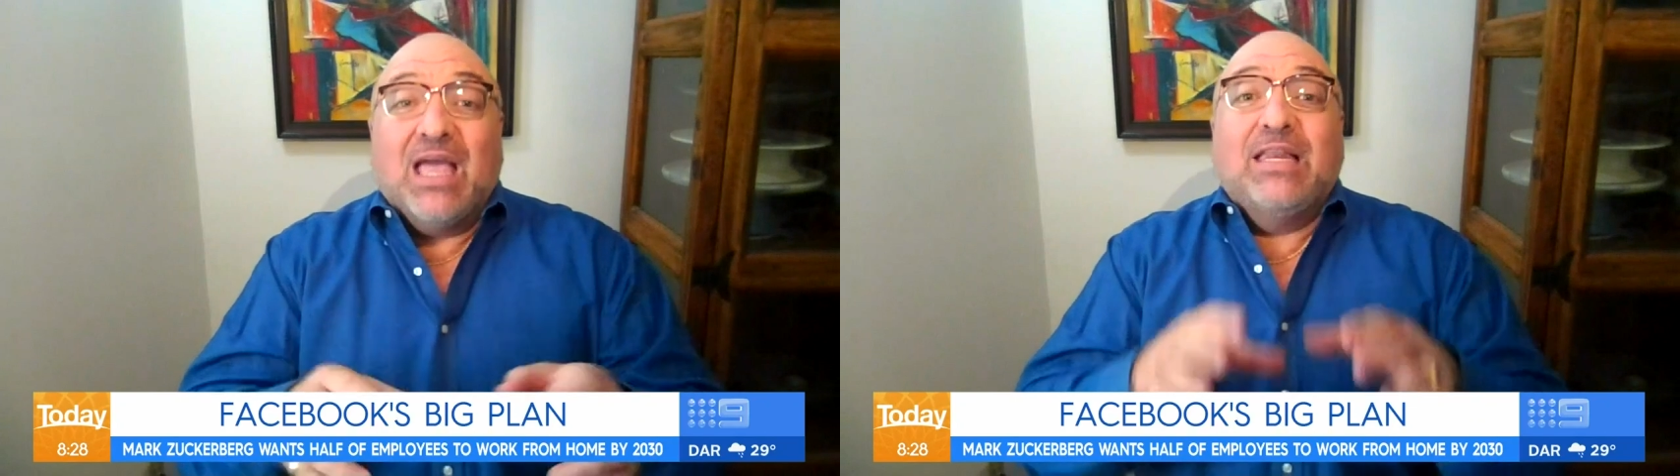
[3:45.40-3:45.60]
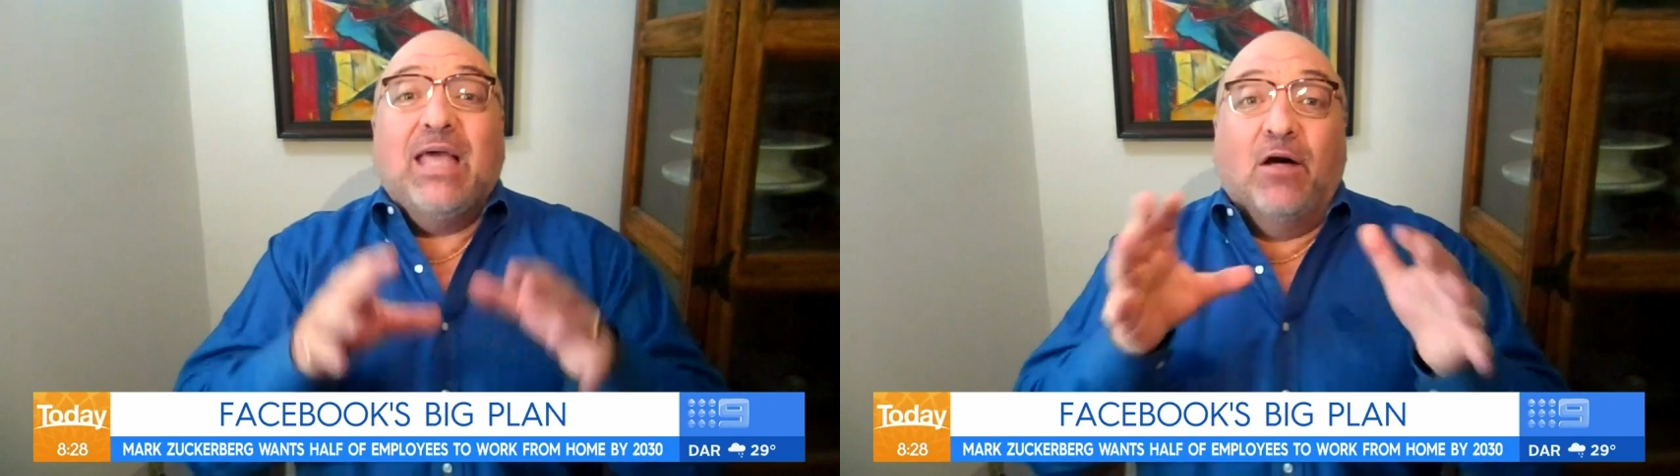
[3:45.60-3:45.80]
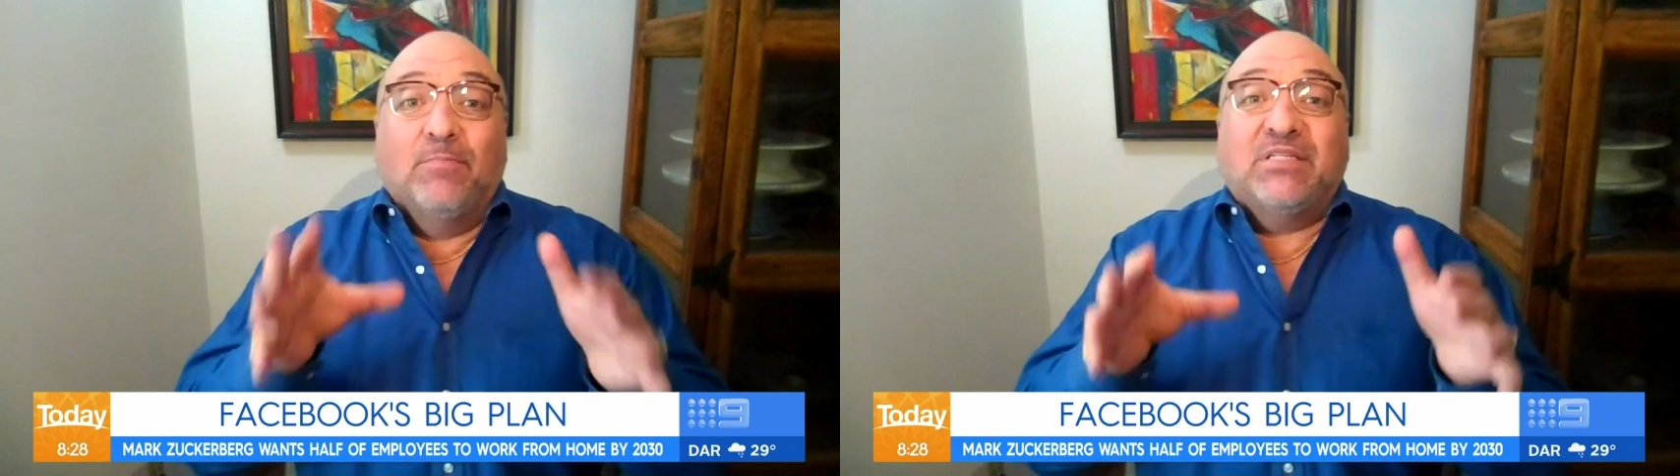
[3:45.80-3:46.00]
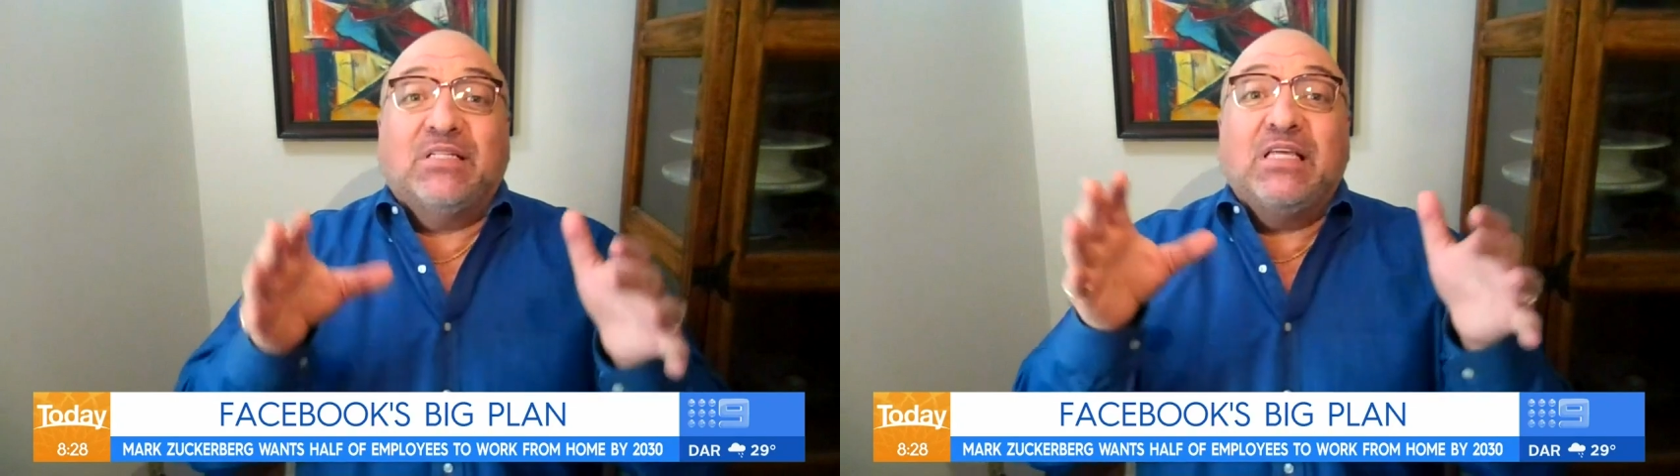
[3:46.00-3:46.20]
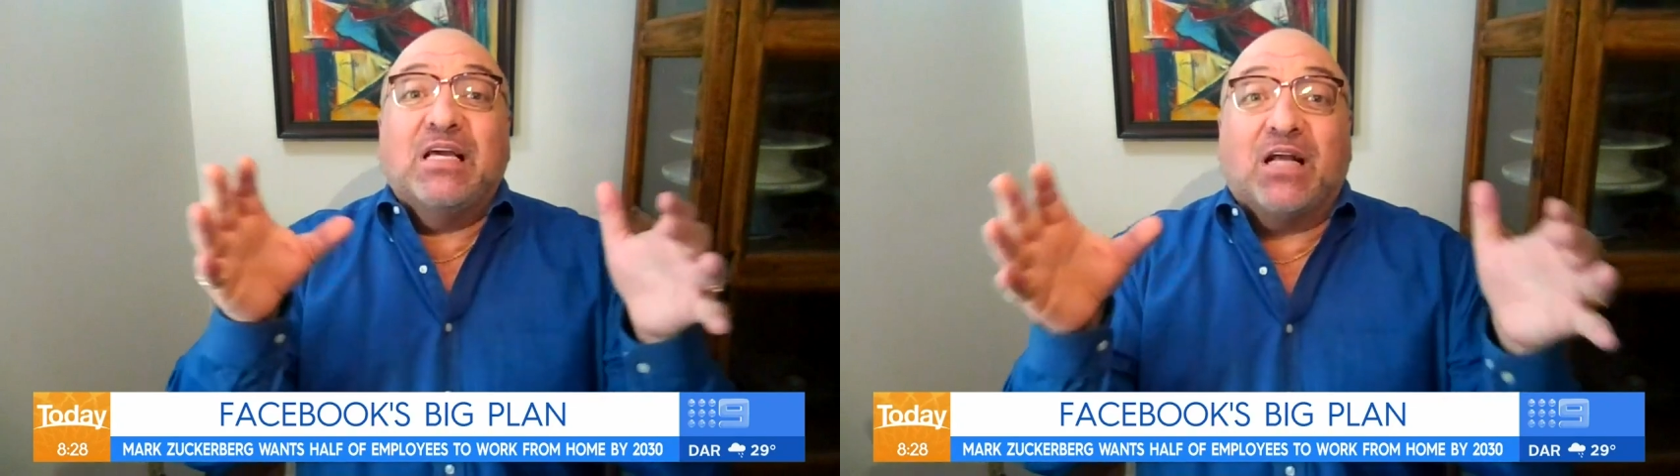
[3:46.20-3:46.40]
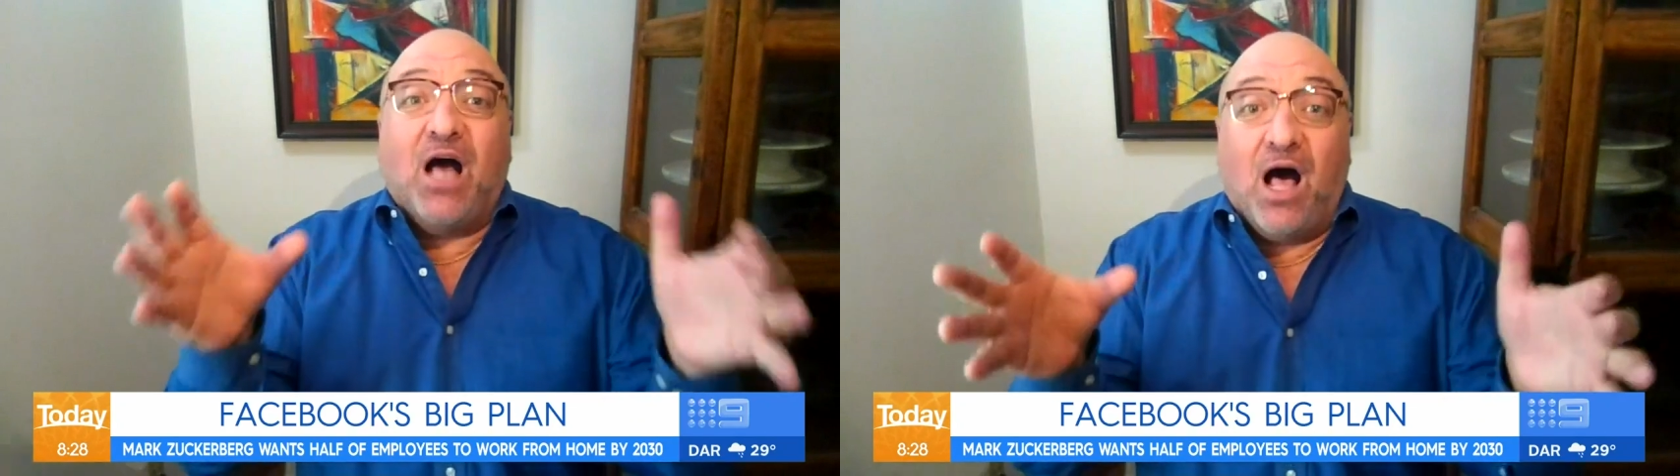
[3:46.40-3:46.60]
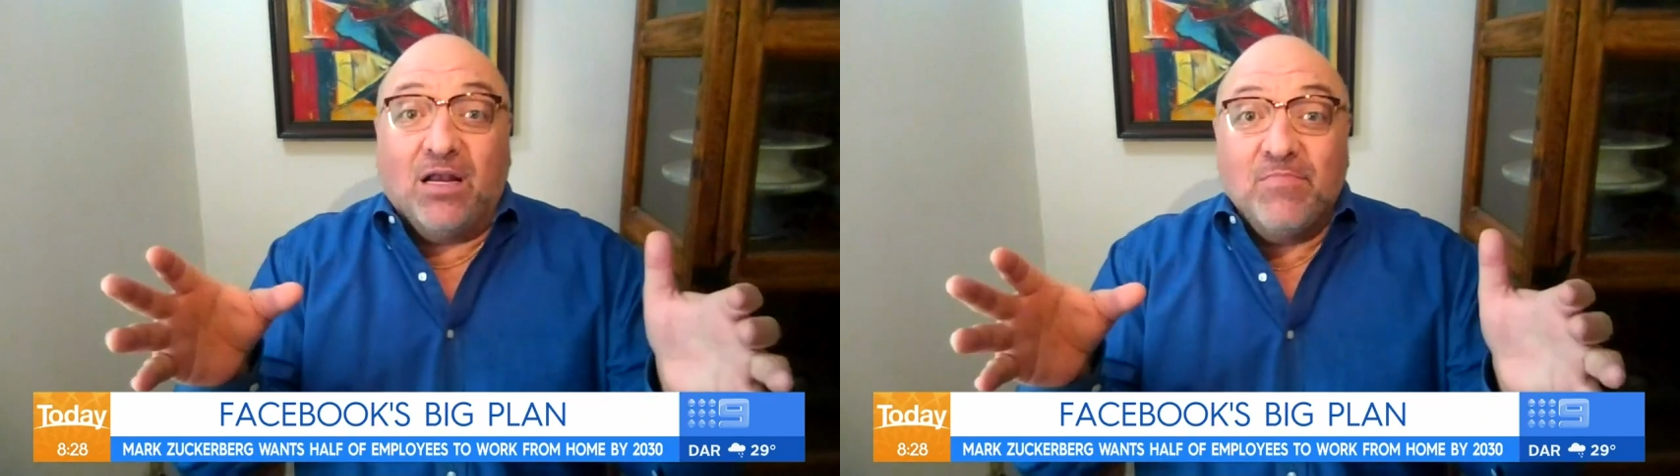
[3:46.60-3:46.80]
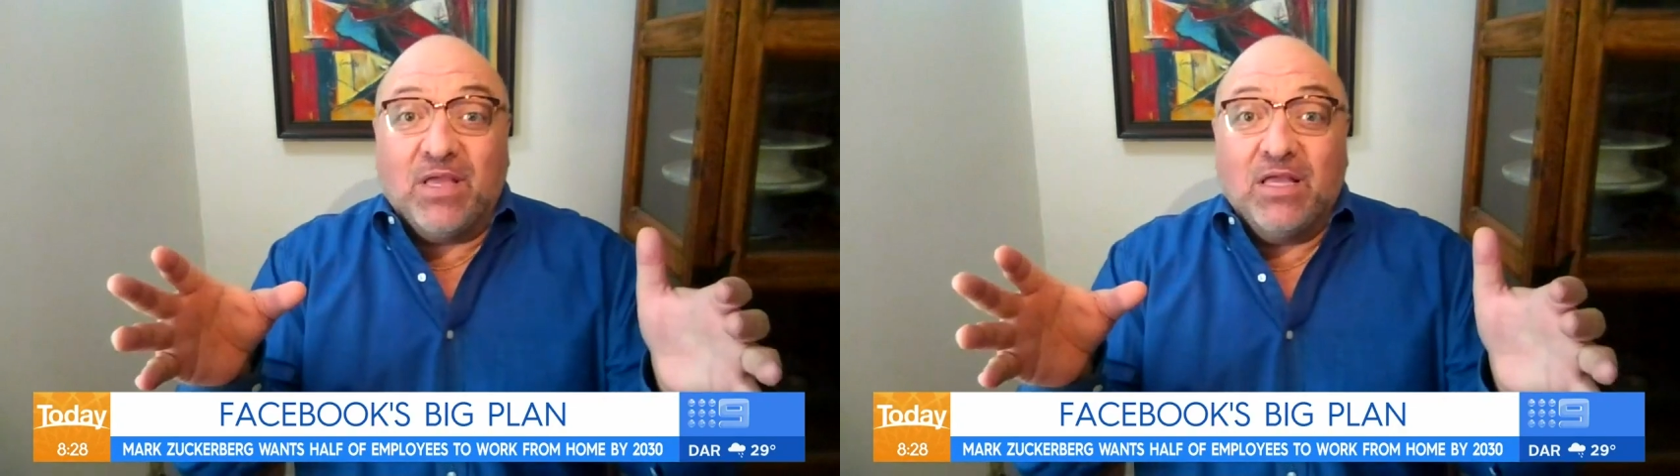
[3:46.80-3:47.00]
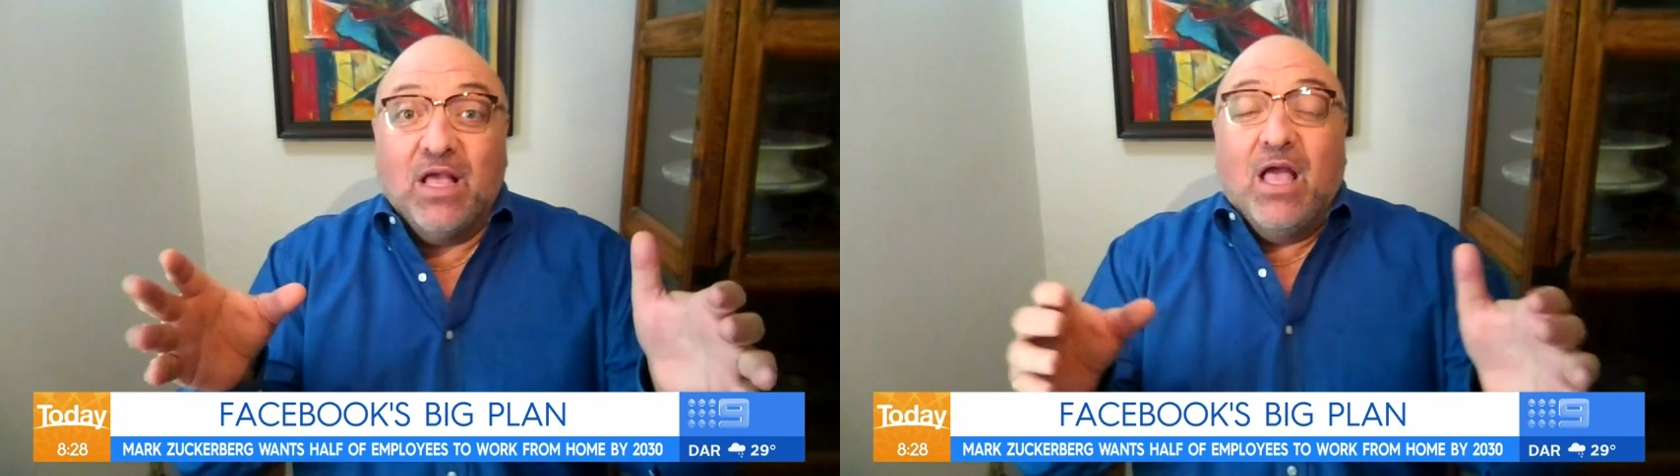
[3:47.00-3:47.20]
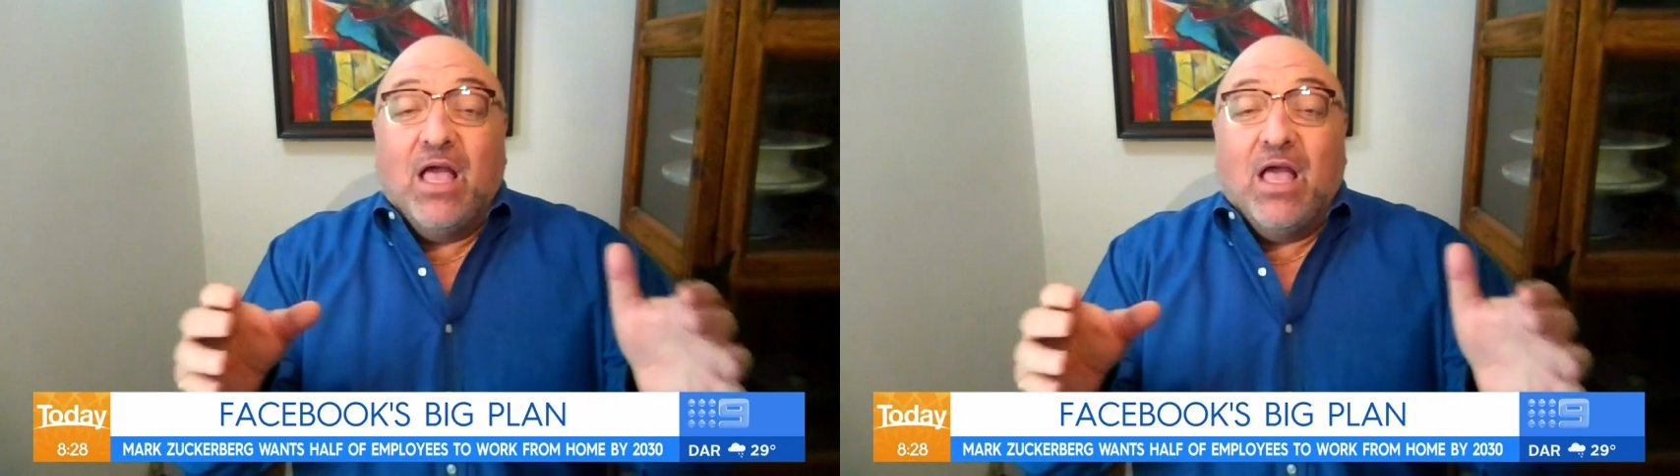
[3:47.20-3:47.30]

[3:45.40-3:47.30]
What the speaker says: It helps the economy.